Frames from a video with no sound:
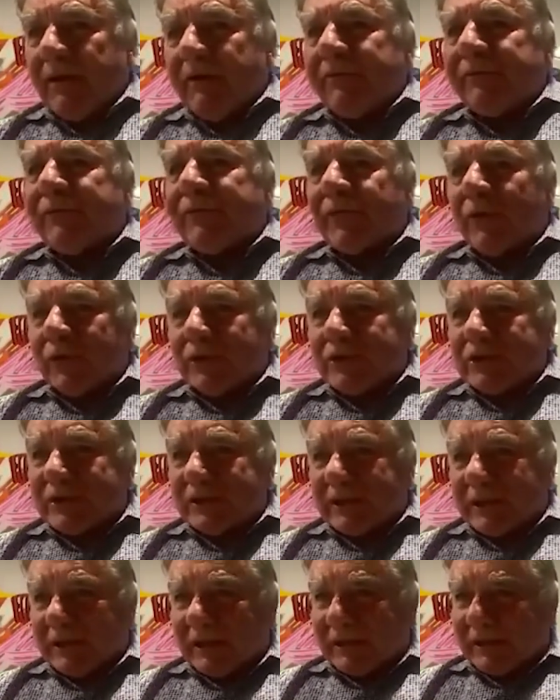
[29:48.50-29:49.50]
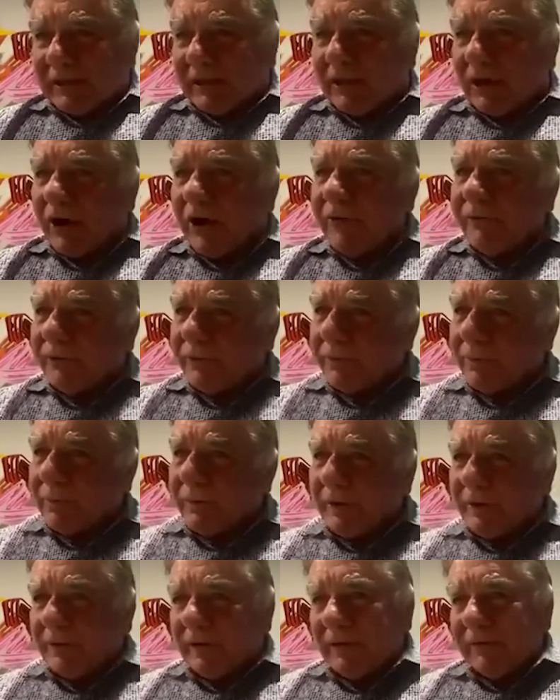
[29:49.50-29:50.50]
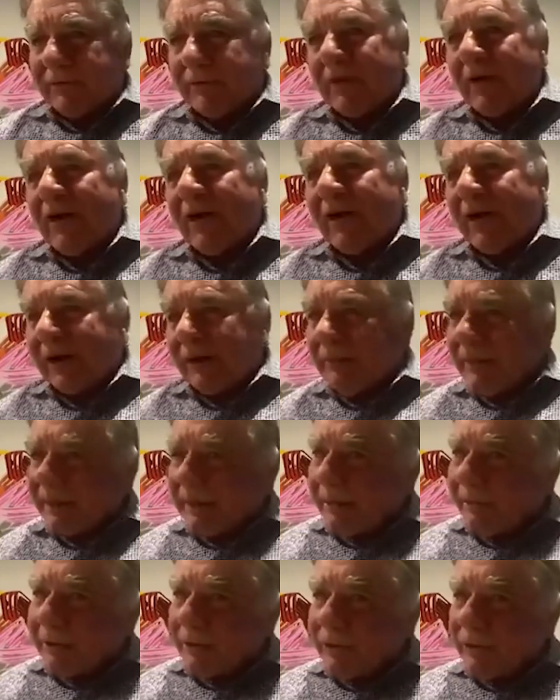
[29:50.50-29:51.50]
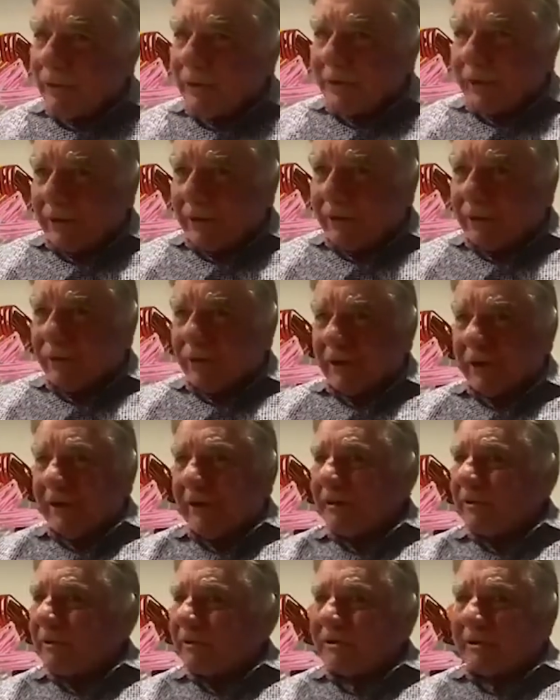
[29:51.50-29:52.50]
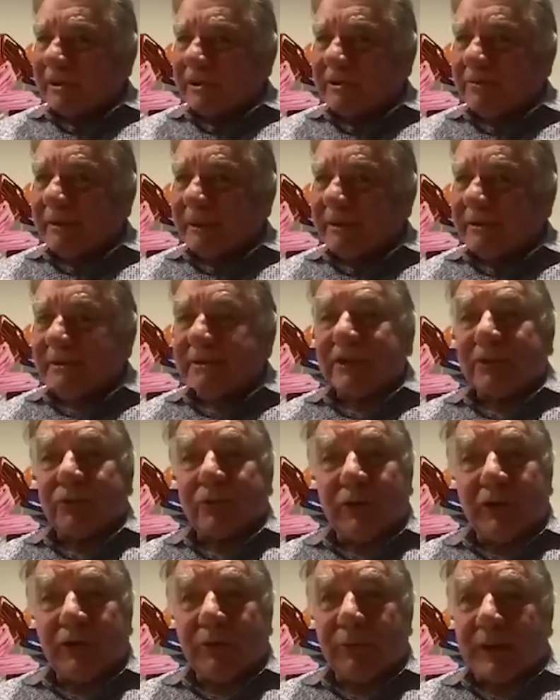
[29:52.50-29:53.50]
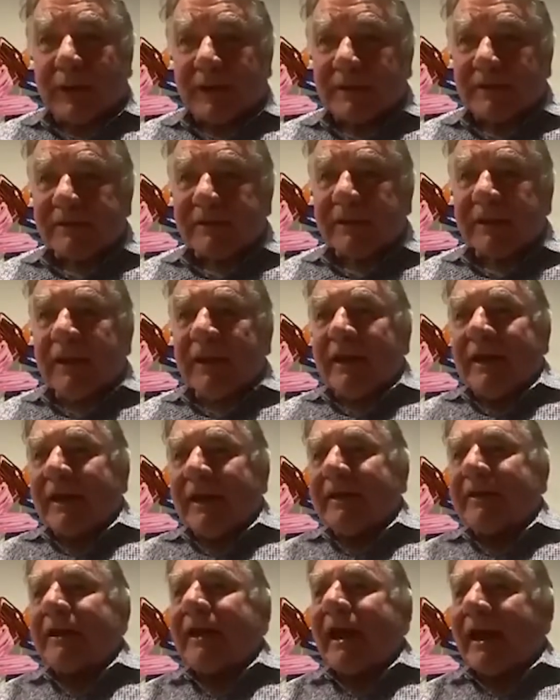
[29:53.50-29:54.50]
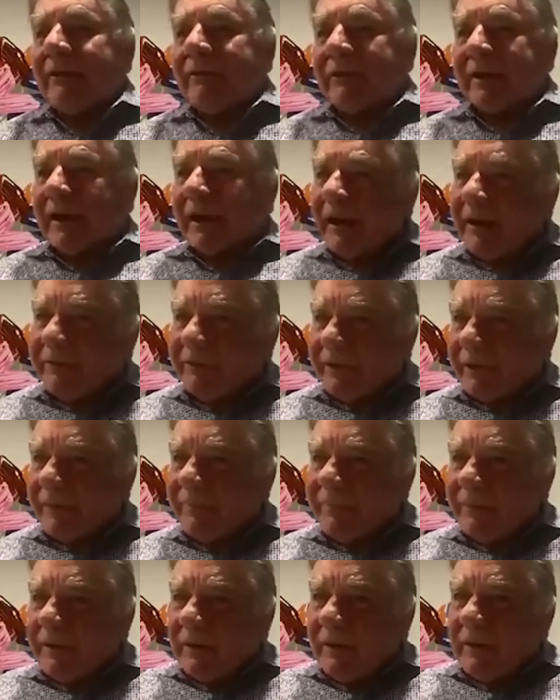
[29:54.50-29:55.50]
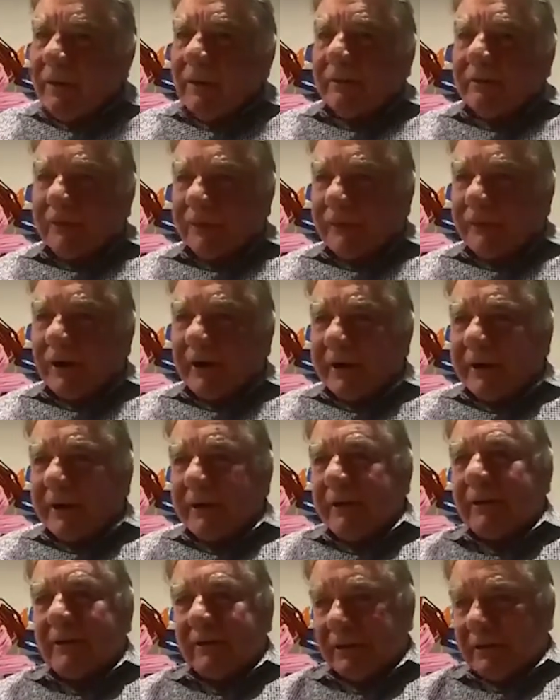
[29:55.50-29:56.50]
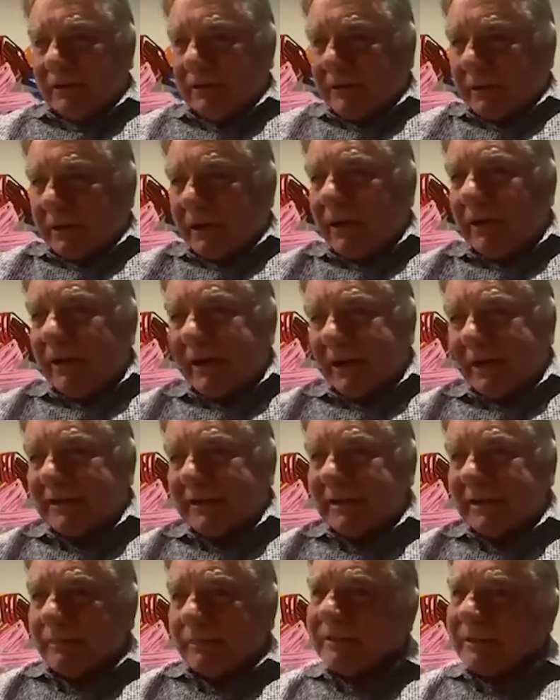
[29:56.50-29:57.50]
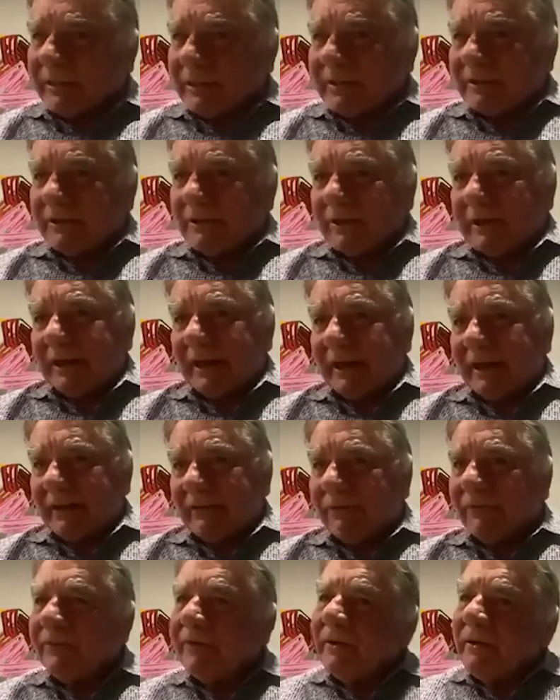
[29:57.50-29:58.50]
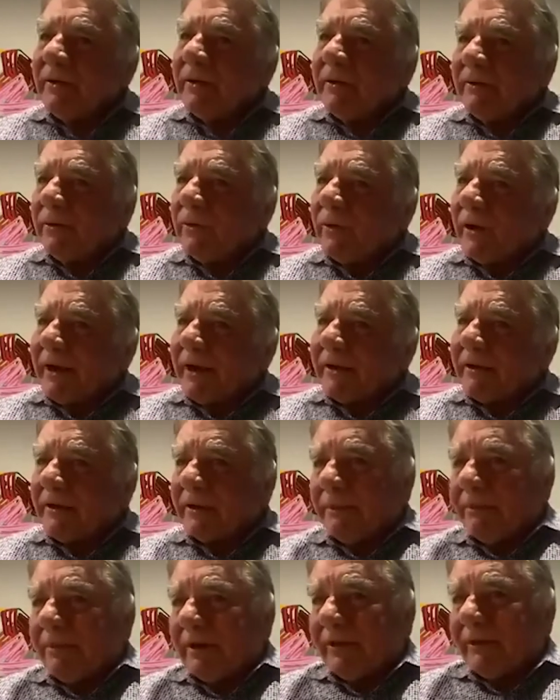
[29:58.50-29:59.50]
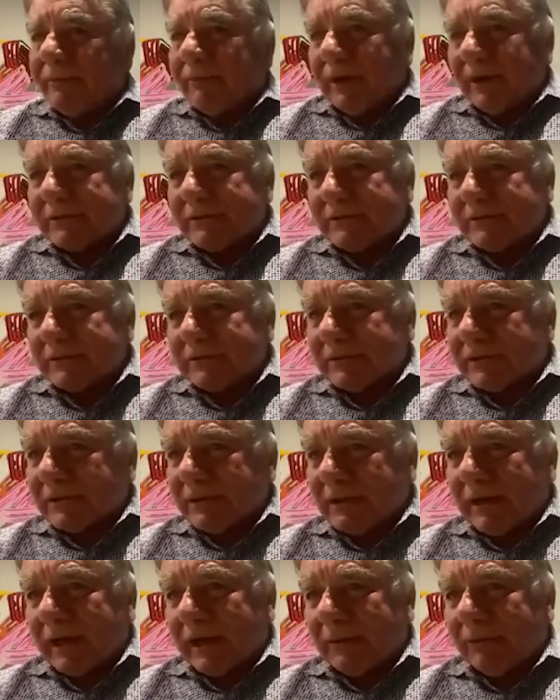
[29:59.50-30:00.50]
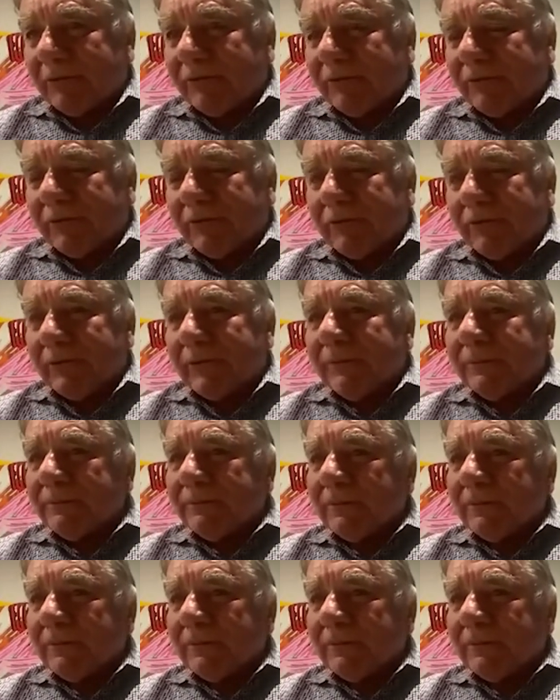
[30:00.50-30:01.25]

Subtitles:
Fortunately, over a period of time, and now we're talking 3 to 6 months to 12 months, it can recover, provided the guy accepts that he's not going to have quite the buff muscles that he had before.